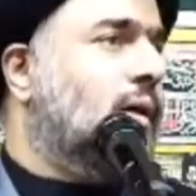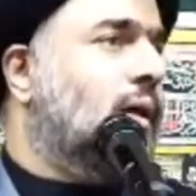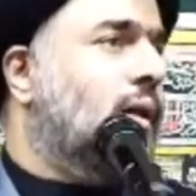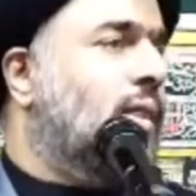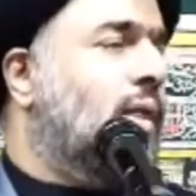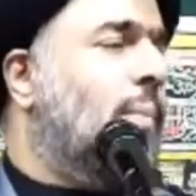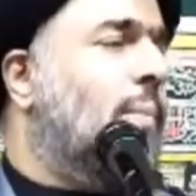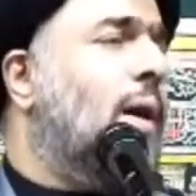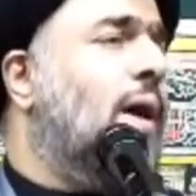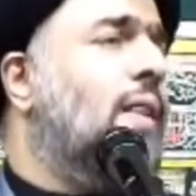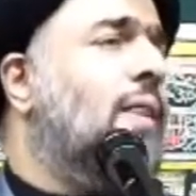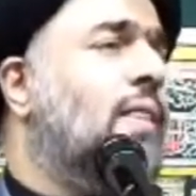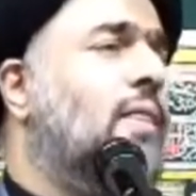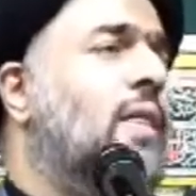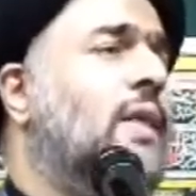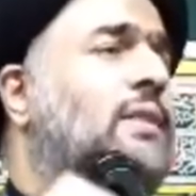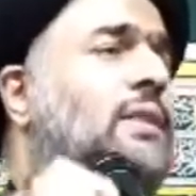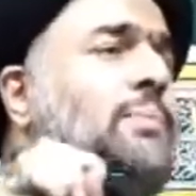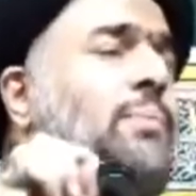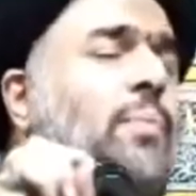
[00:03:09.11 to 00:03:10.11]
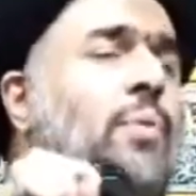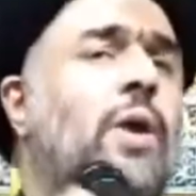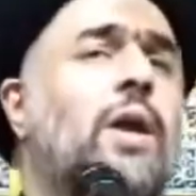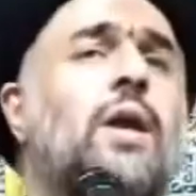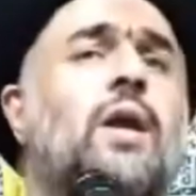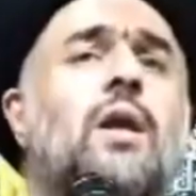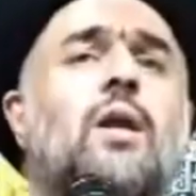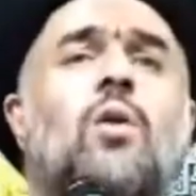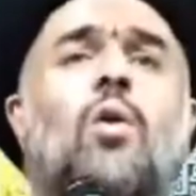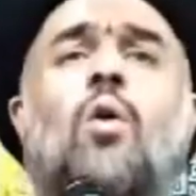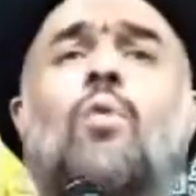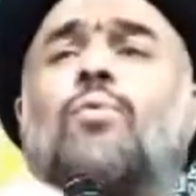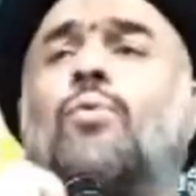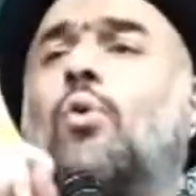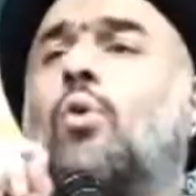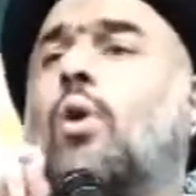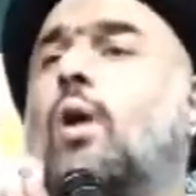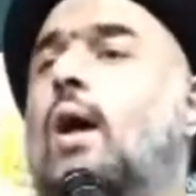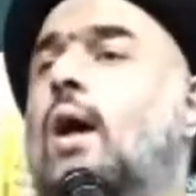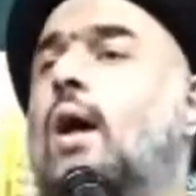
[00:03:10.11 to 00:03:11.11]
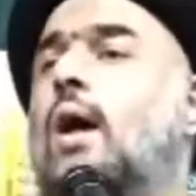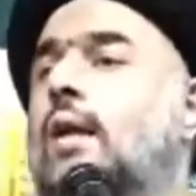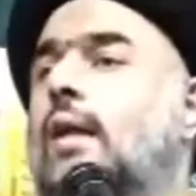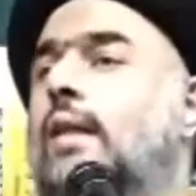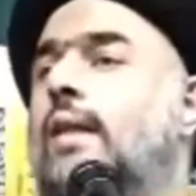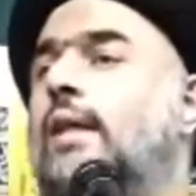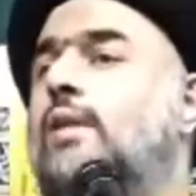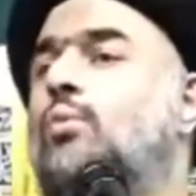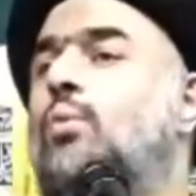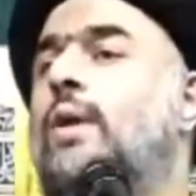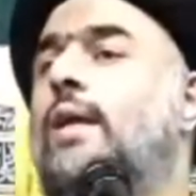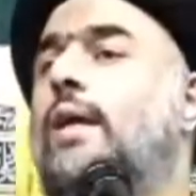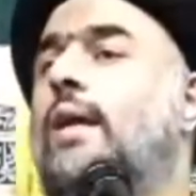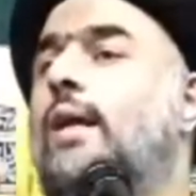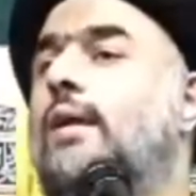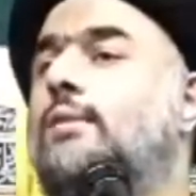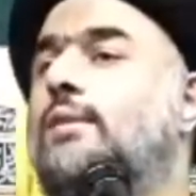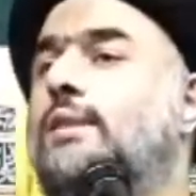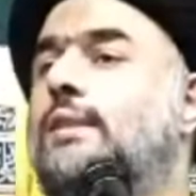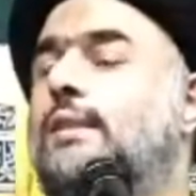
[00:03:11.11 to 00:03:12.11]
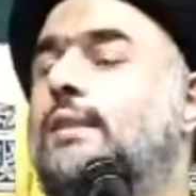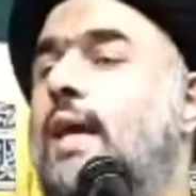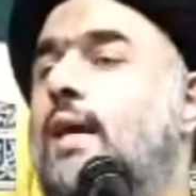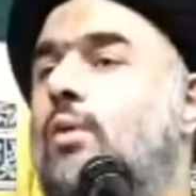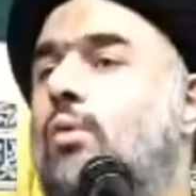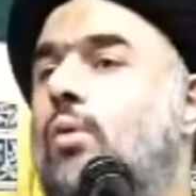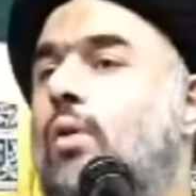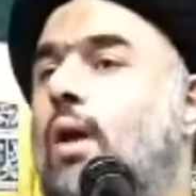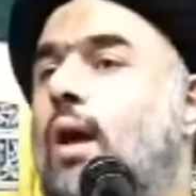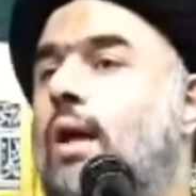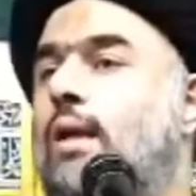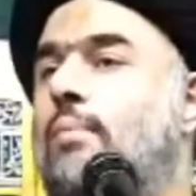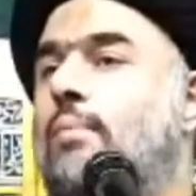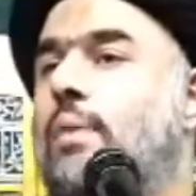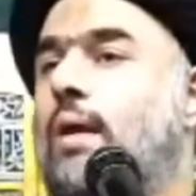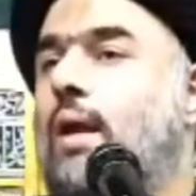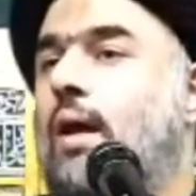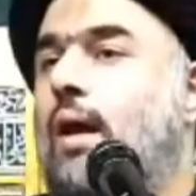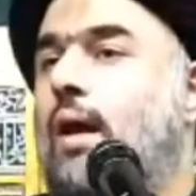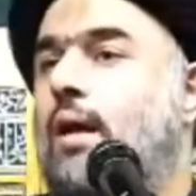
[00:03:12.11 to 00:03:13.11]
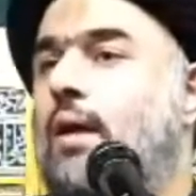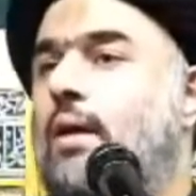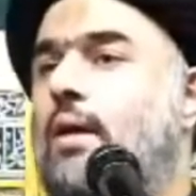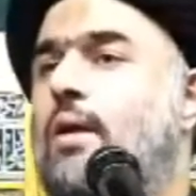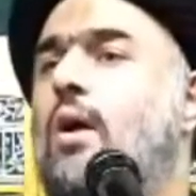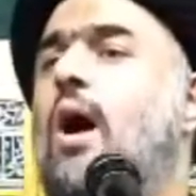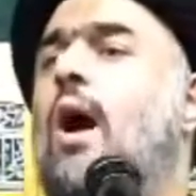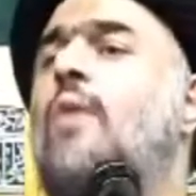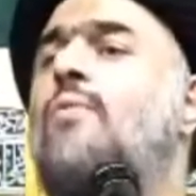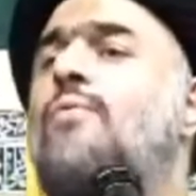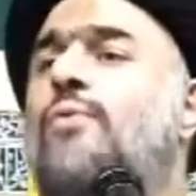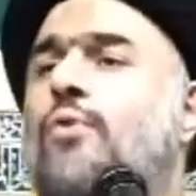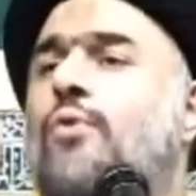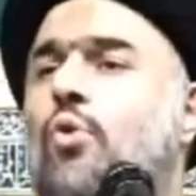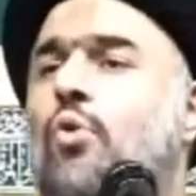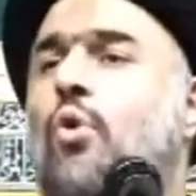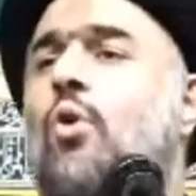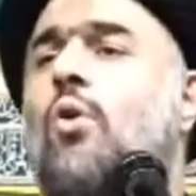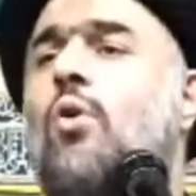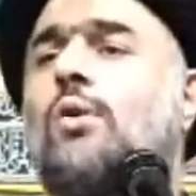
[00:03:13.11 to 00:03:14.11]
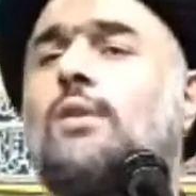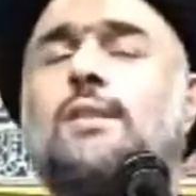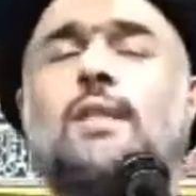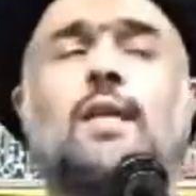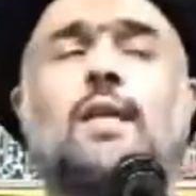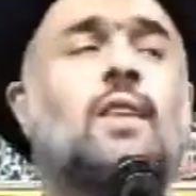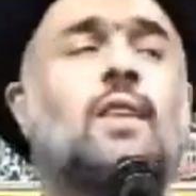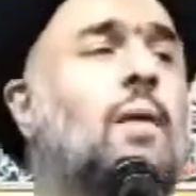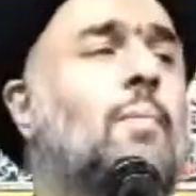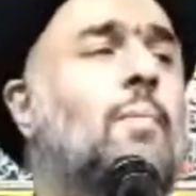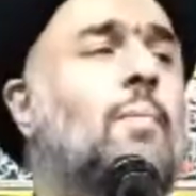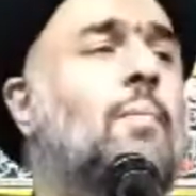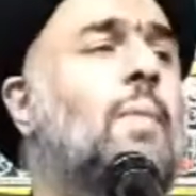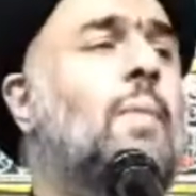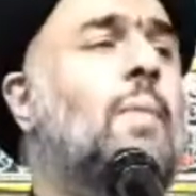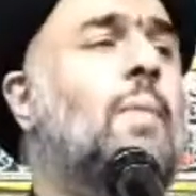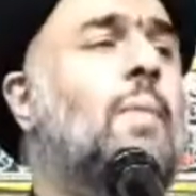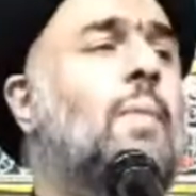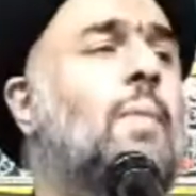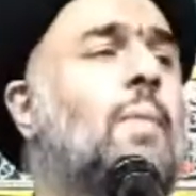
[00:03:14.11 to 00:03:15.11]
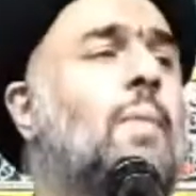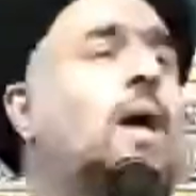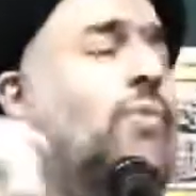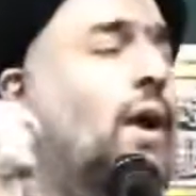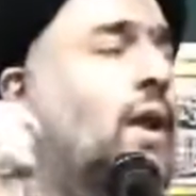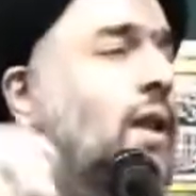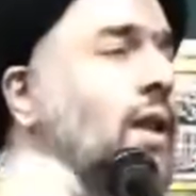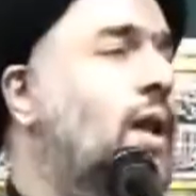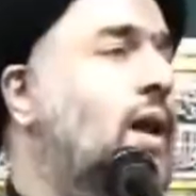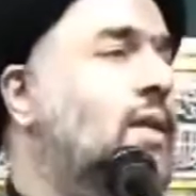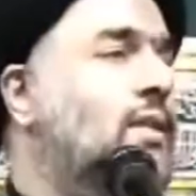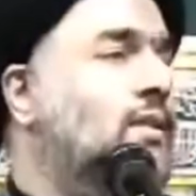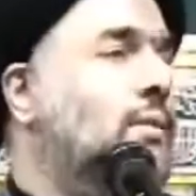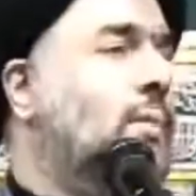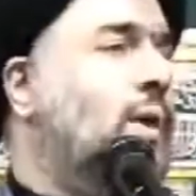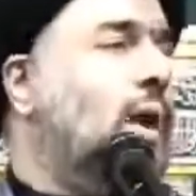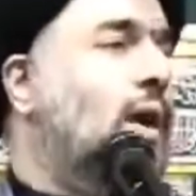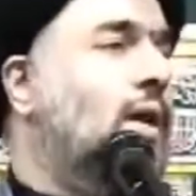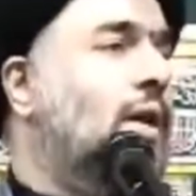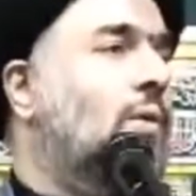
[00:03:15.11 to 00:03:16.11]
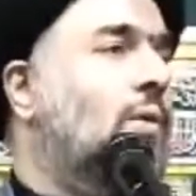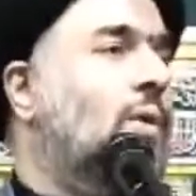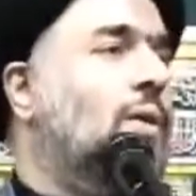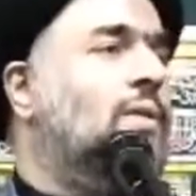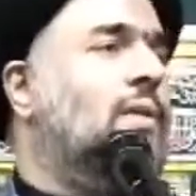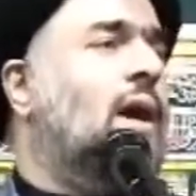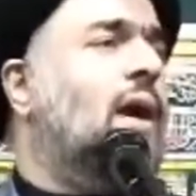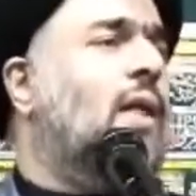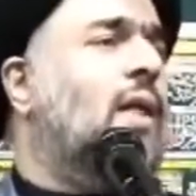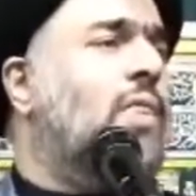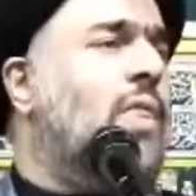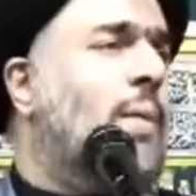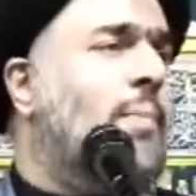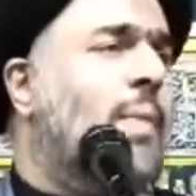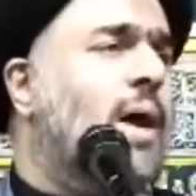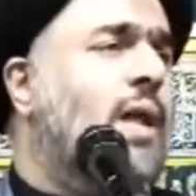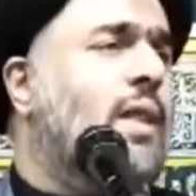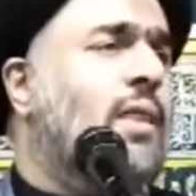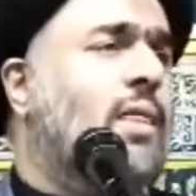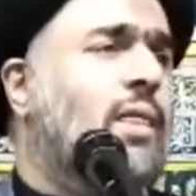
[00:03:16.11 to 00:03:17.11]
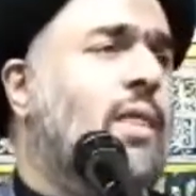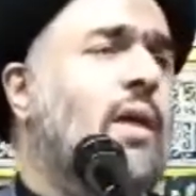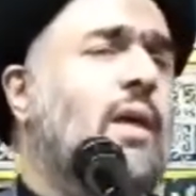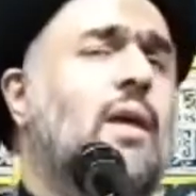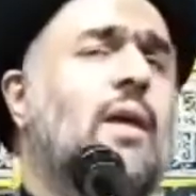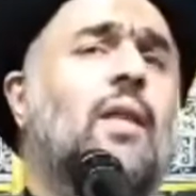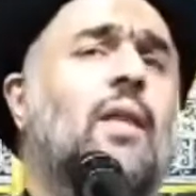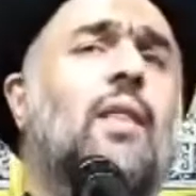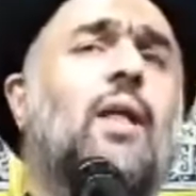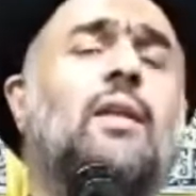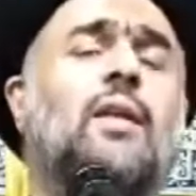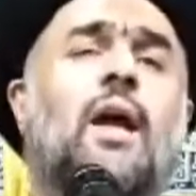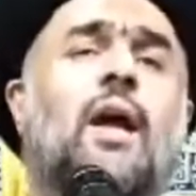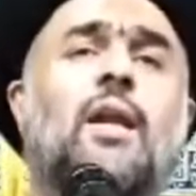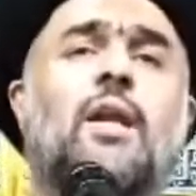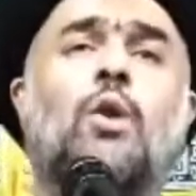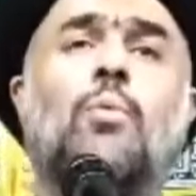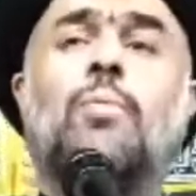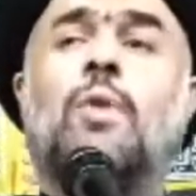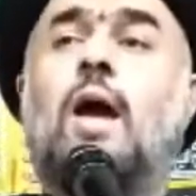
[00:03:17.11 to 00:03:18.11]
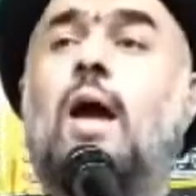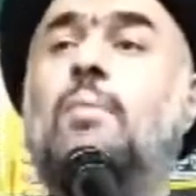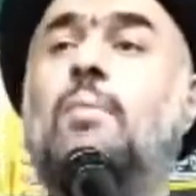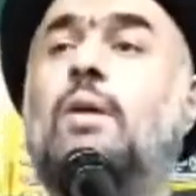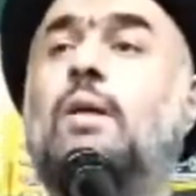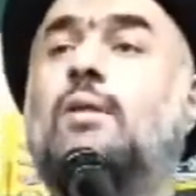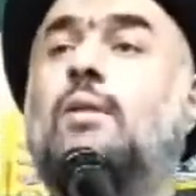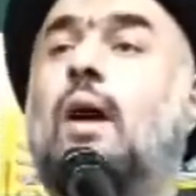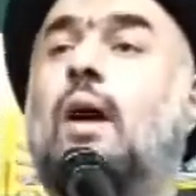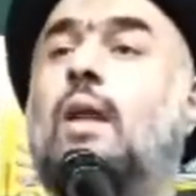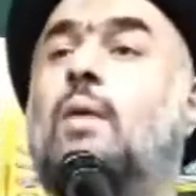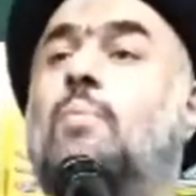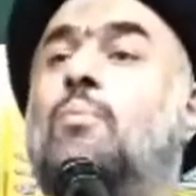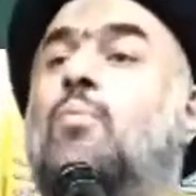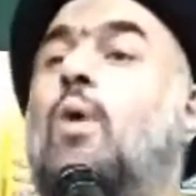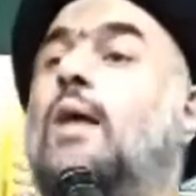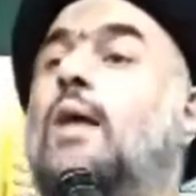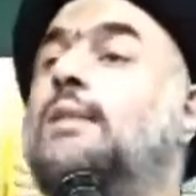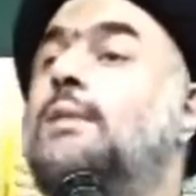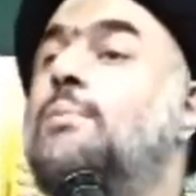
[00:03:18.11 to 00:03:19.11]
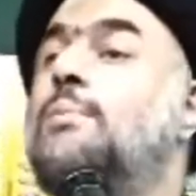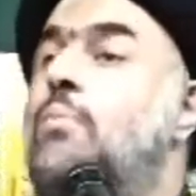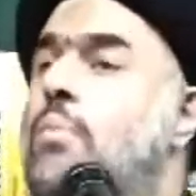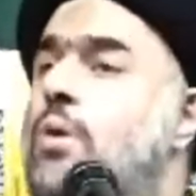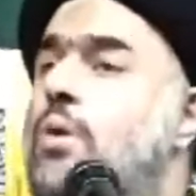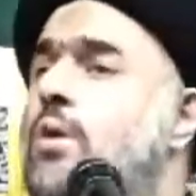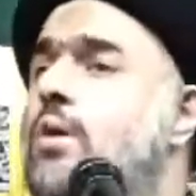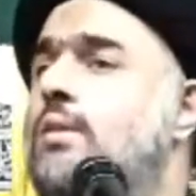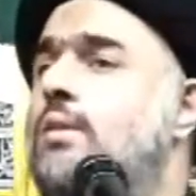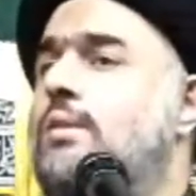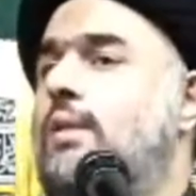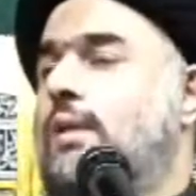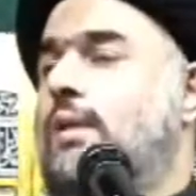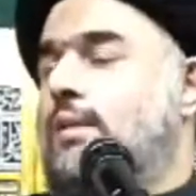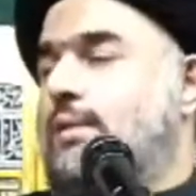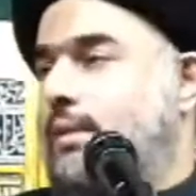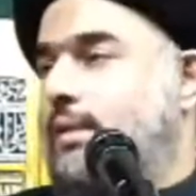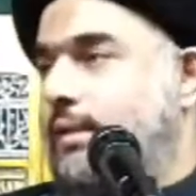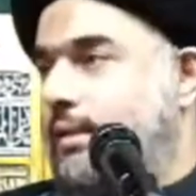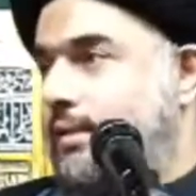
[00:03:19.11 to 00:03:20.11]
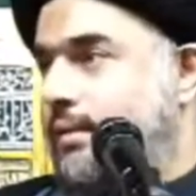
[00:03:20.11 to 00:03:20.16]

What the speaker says: the month, the spring of Quran, that we can understand Quran better, of course, in the month of Allah subhanahu wa ta'ala, the month that Ali ibn Abi Talib was murdered,